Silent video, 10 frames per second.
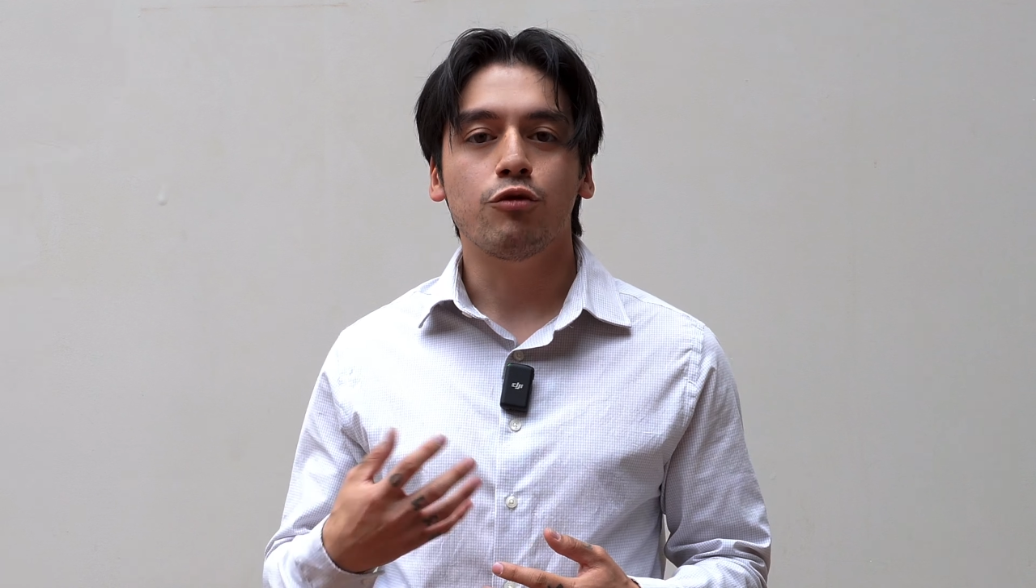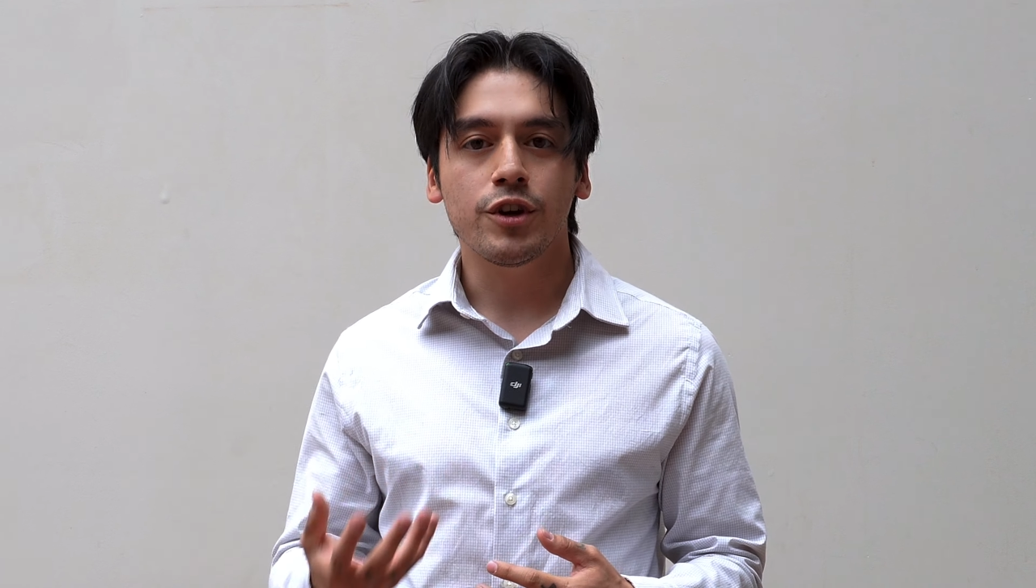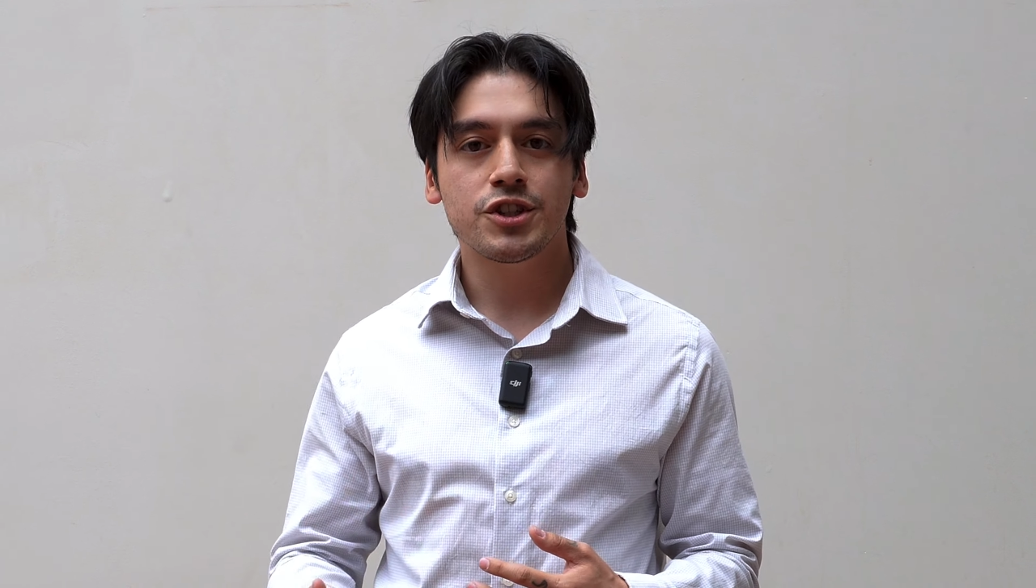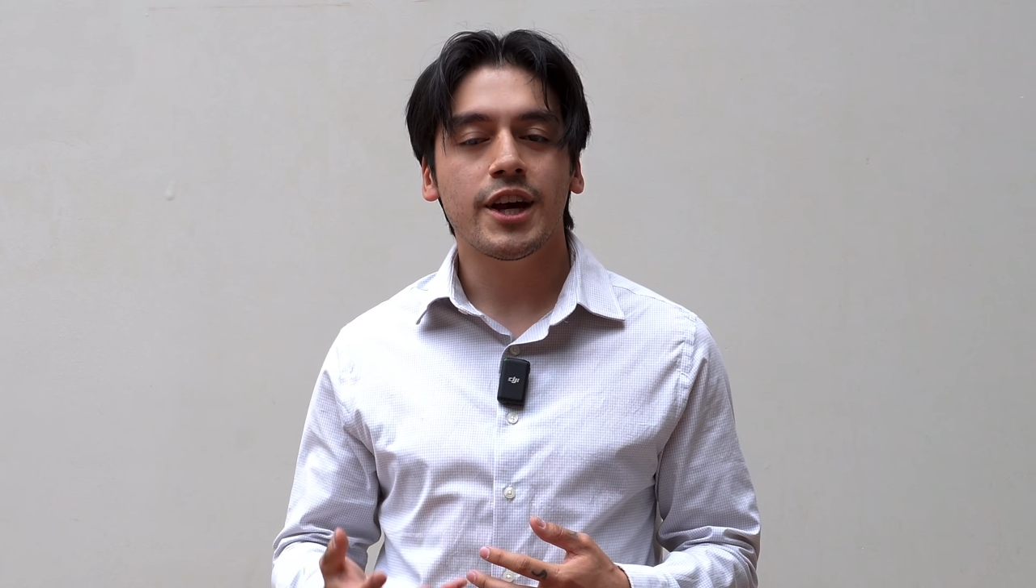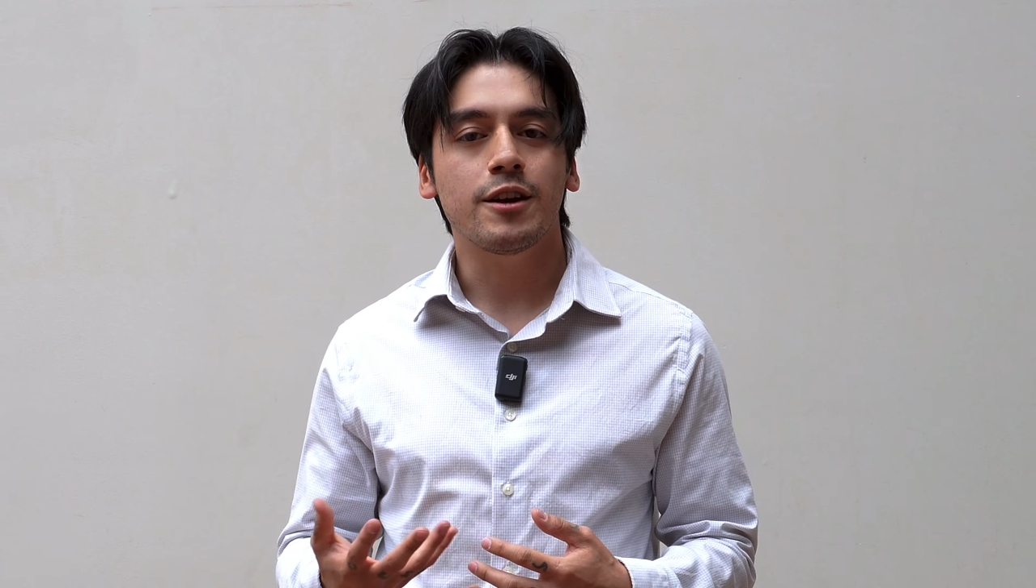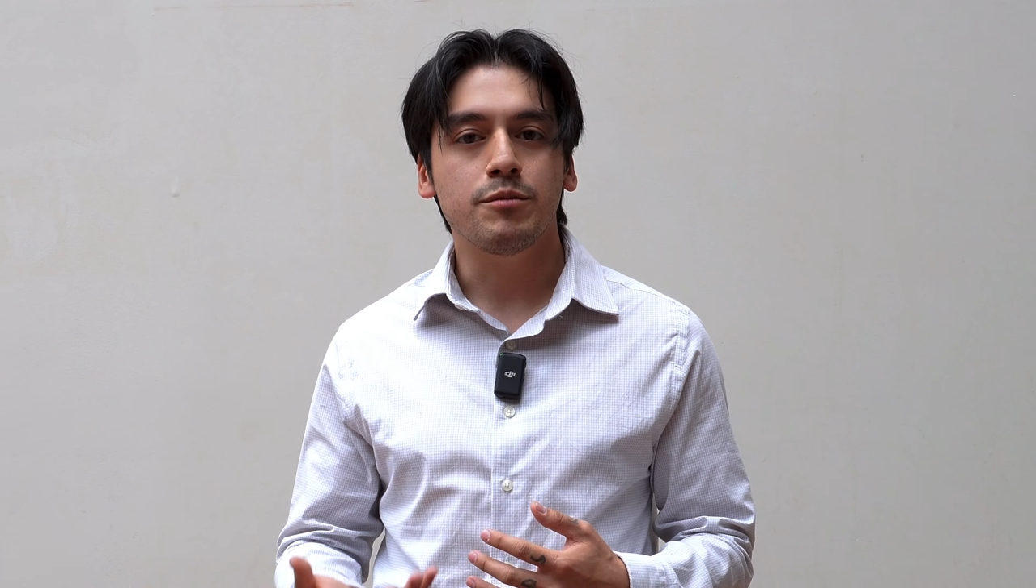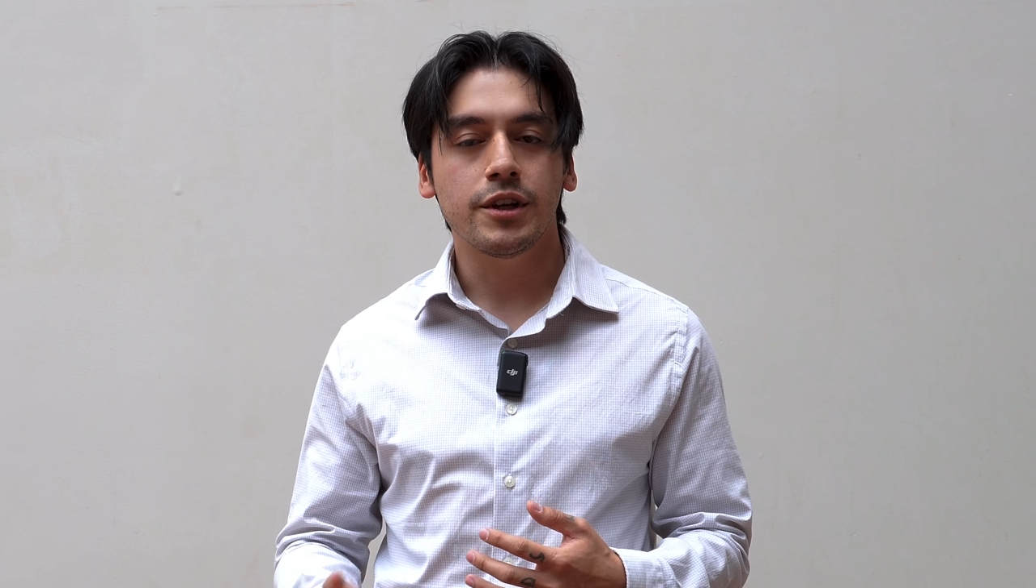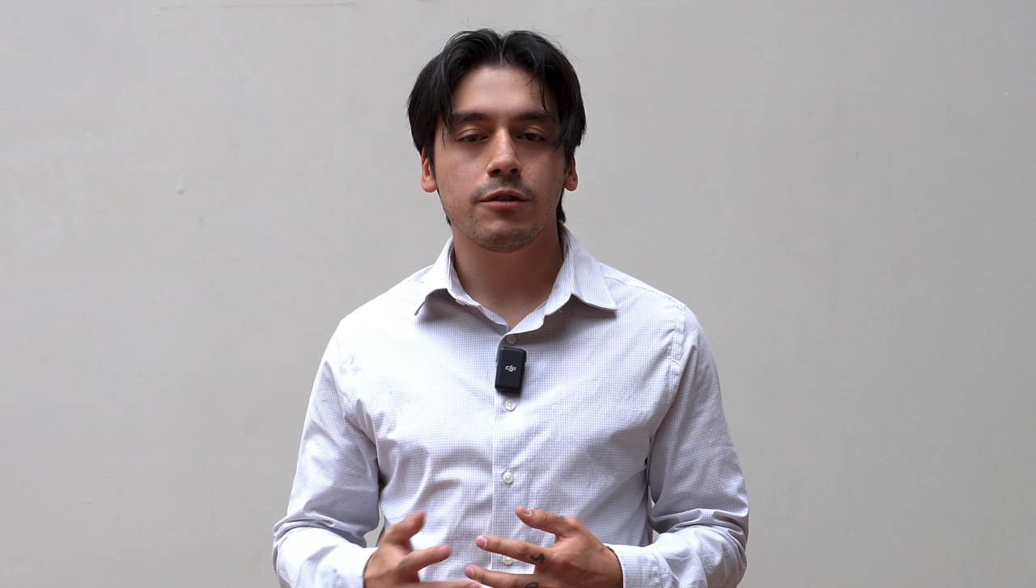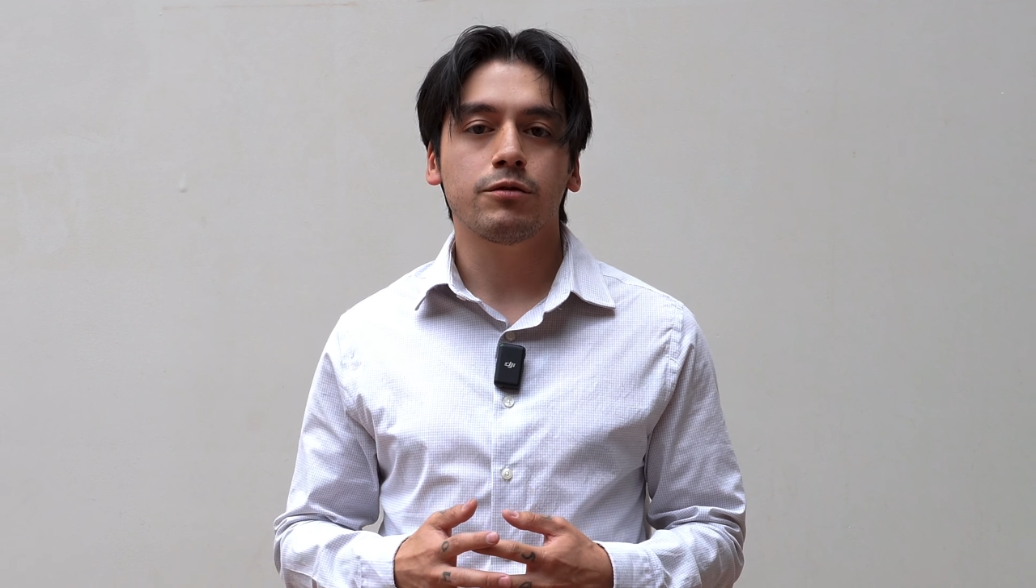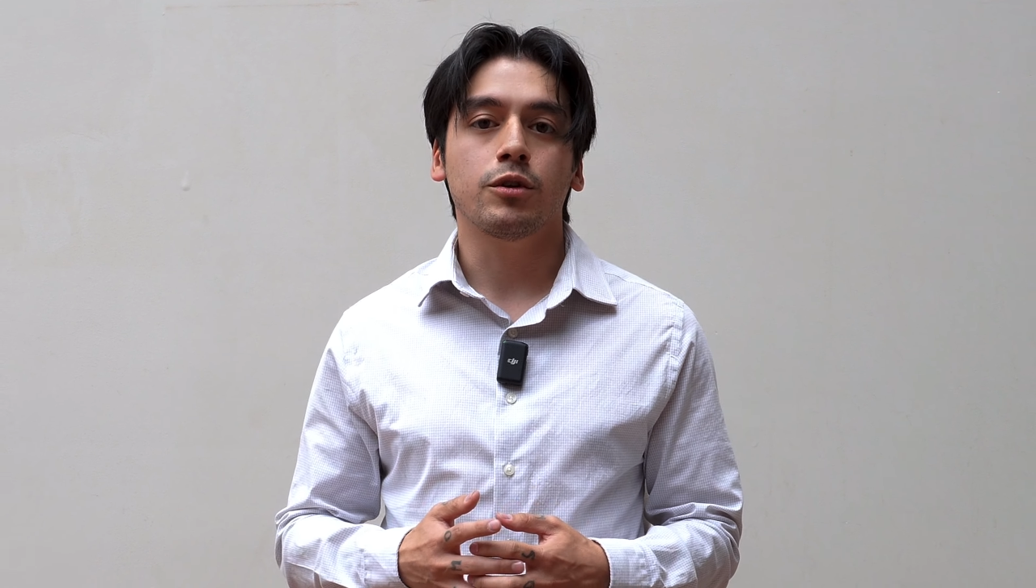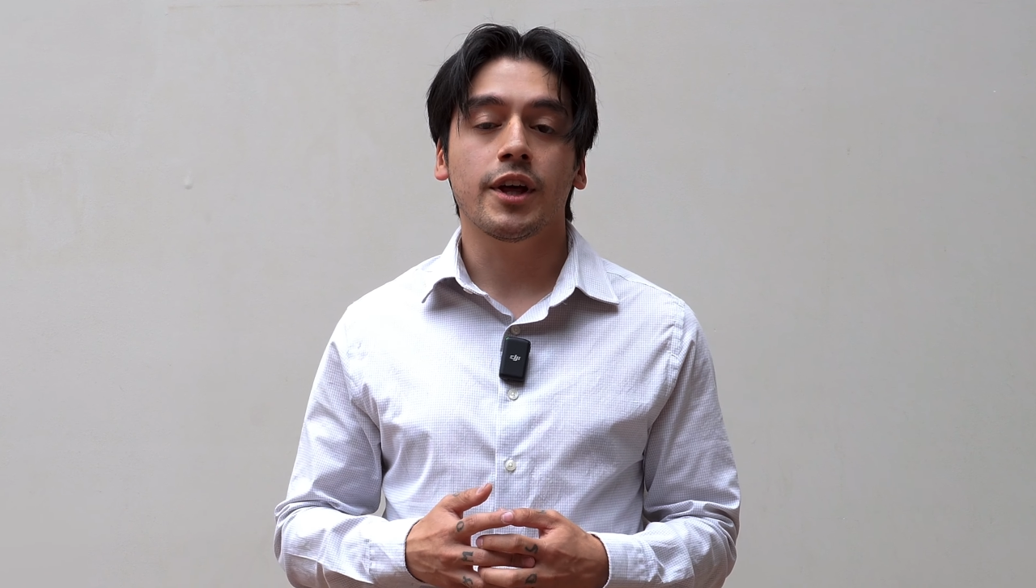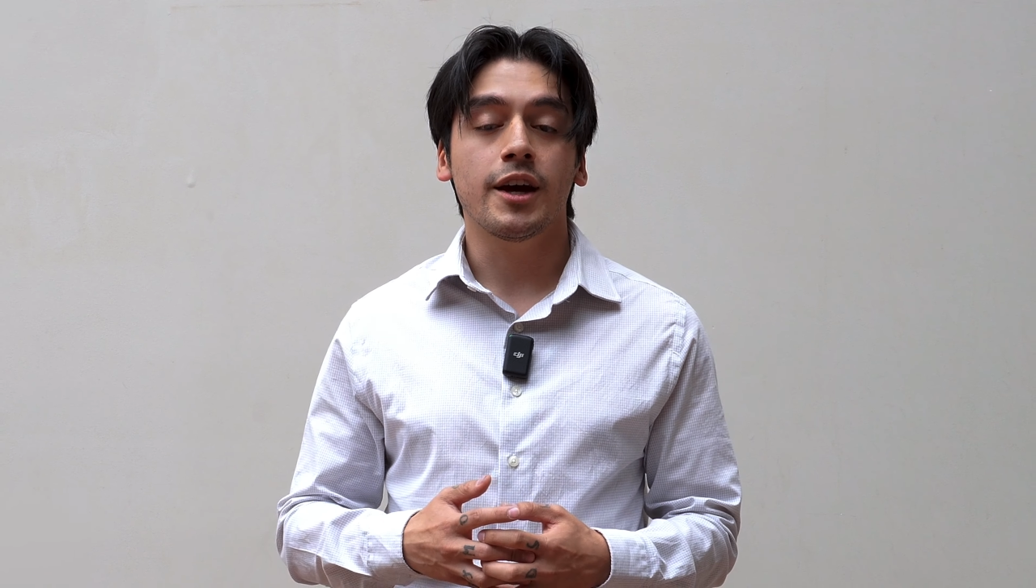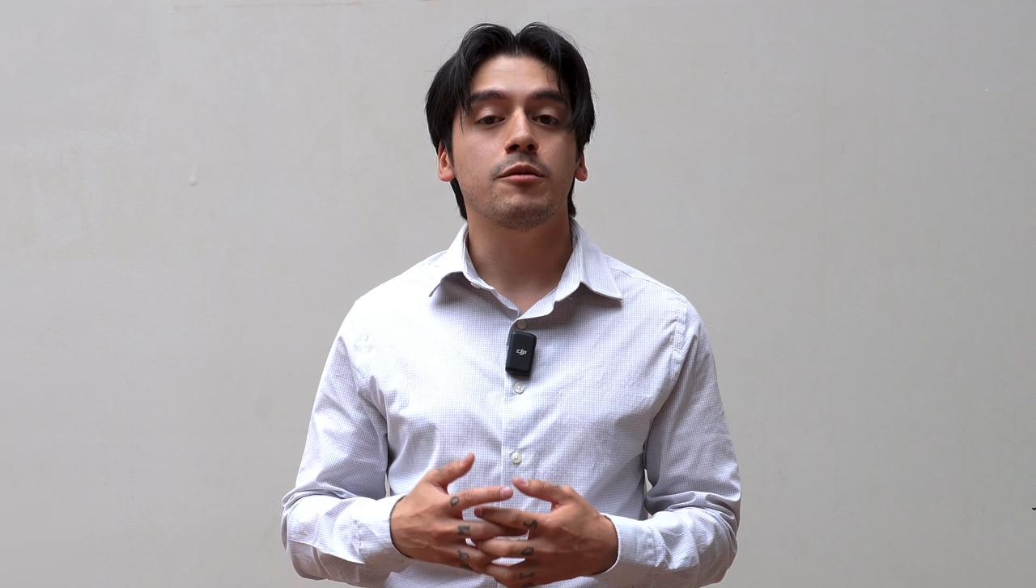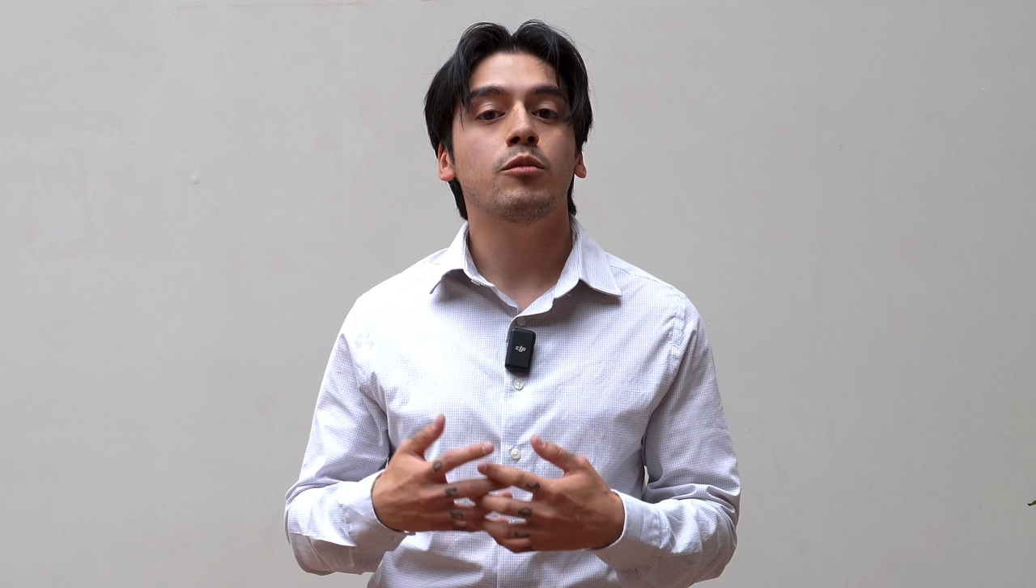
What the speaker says: rich and meaningful and